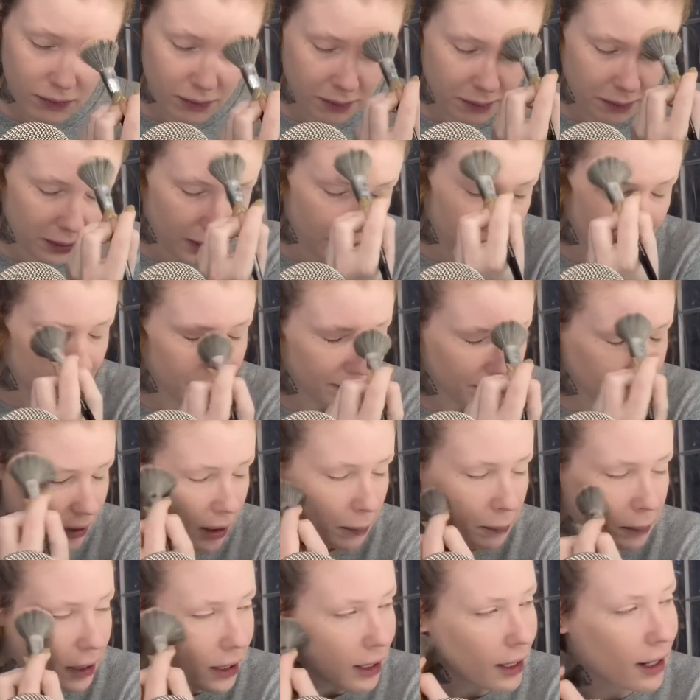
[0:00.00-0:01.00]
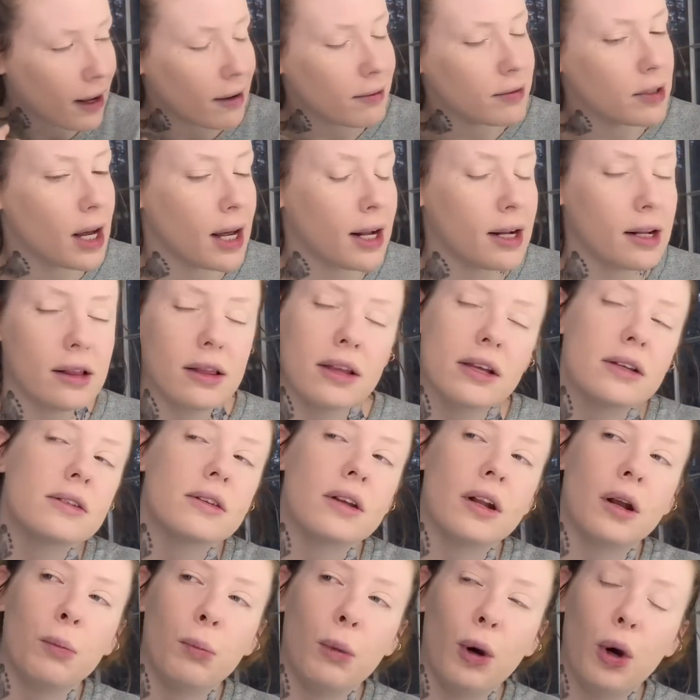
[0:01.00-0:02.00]
But I'm gonna have to edit this
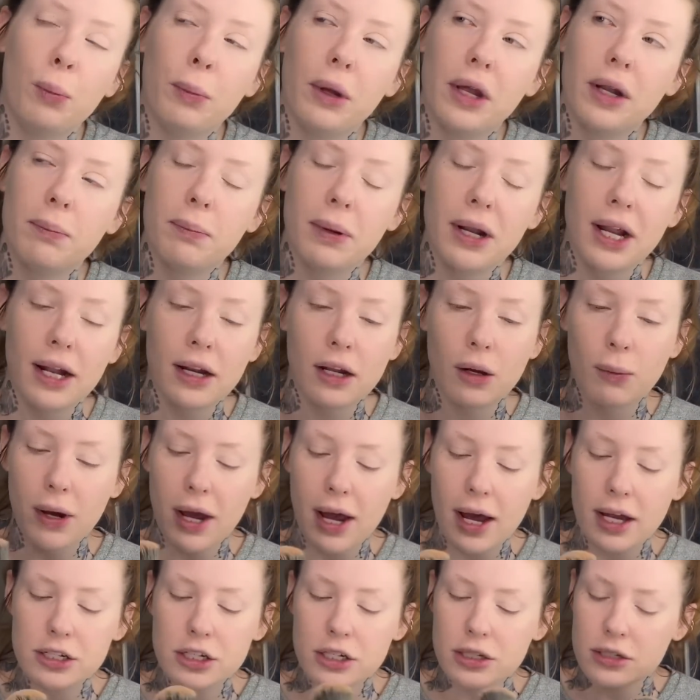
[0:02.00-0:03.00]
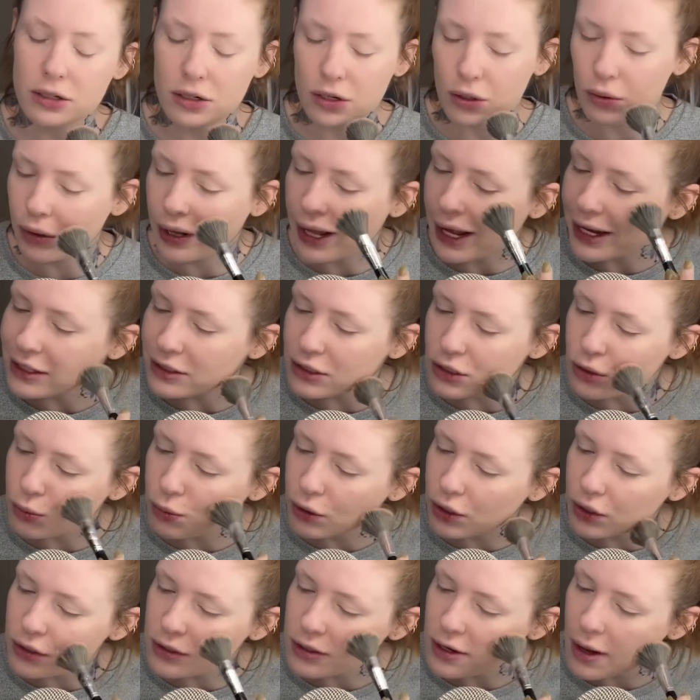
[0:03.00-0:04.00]
in a moment. But anyway, I just do light
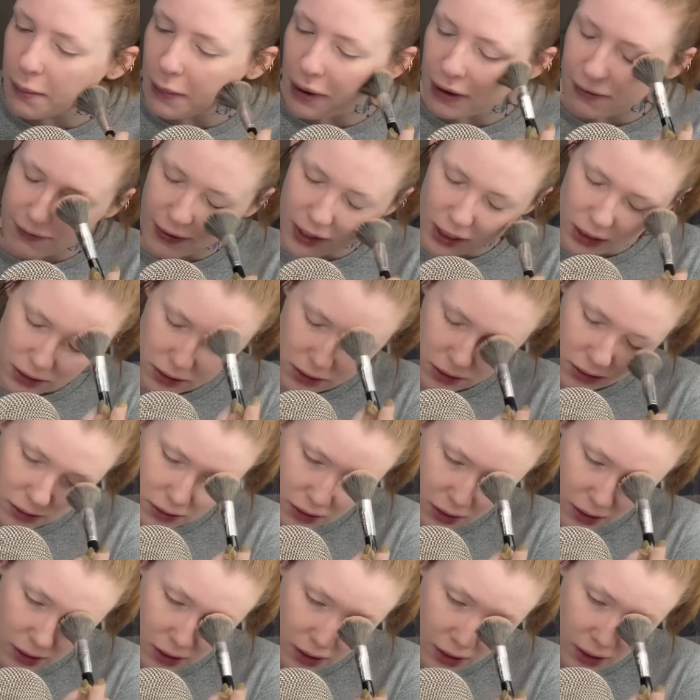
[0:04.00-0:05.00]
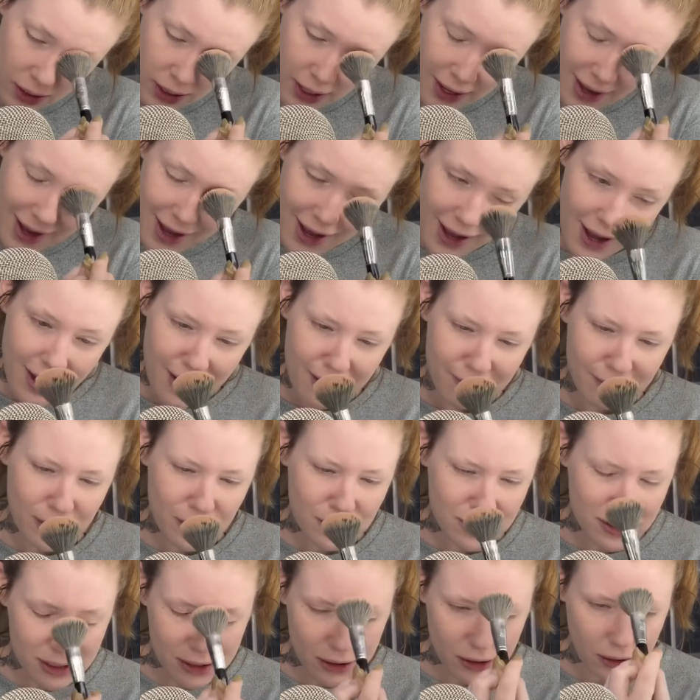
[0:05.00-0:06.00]
swirls on my face. If you're
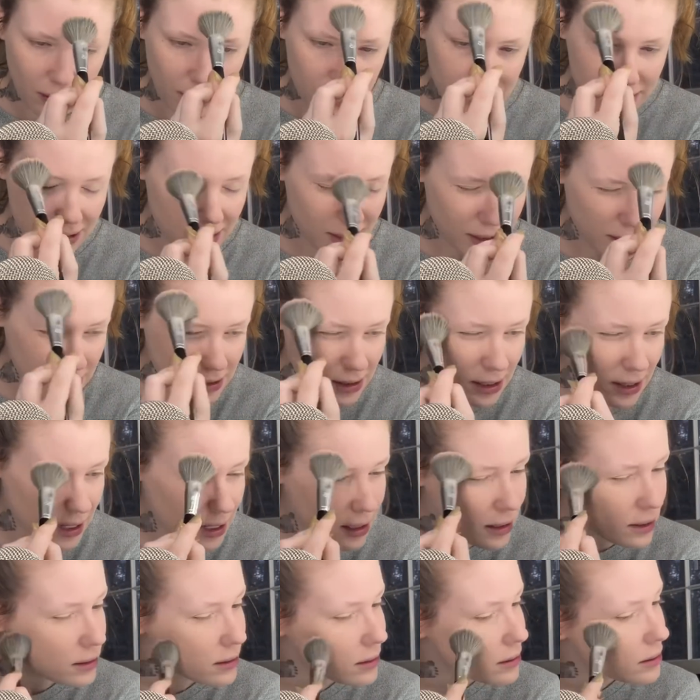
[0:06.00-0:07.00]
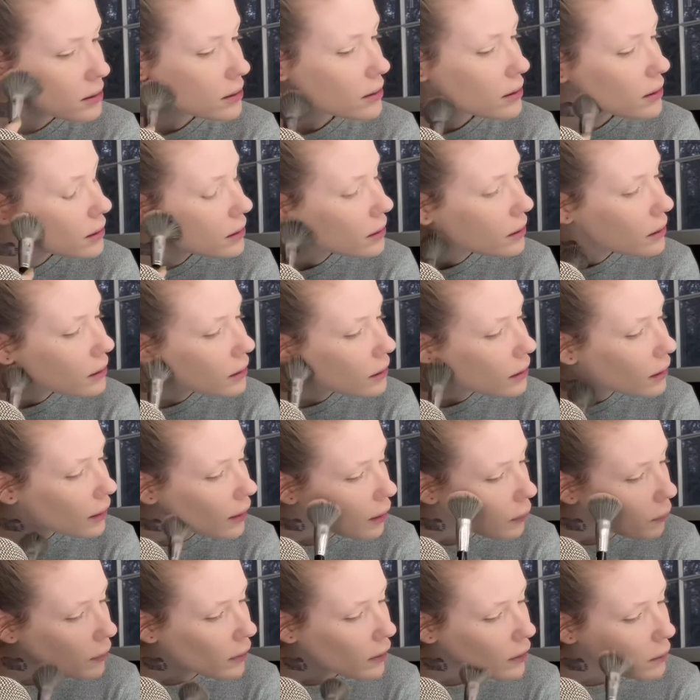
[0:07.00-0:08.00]
still listening to this,
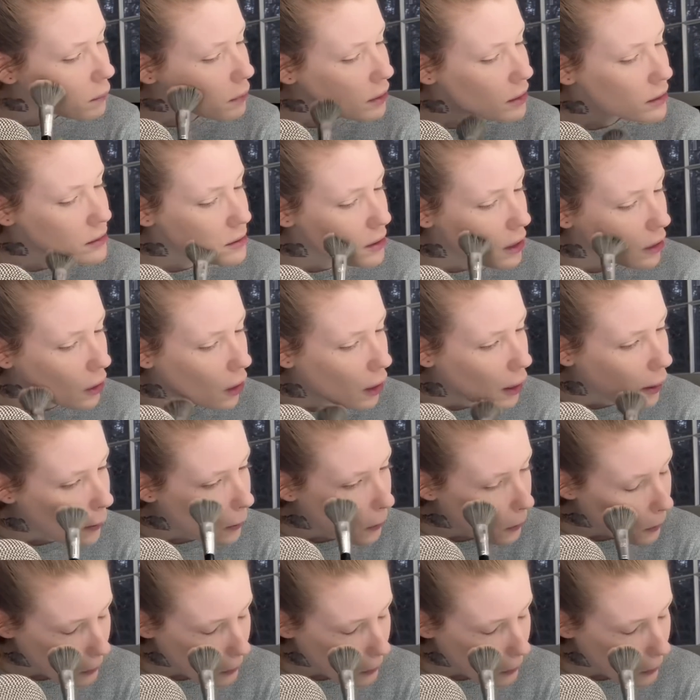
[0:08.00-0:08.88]
that really means a lot.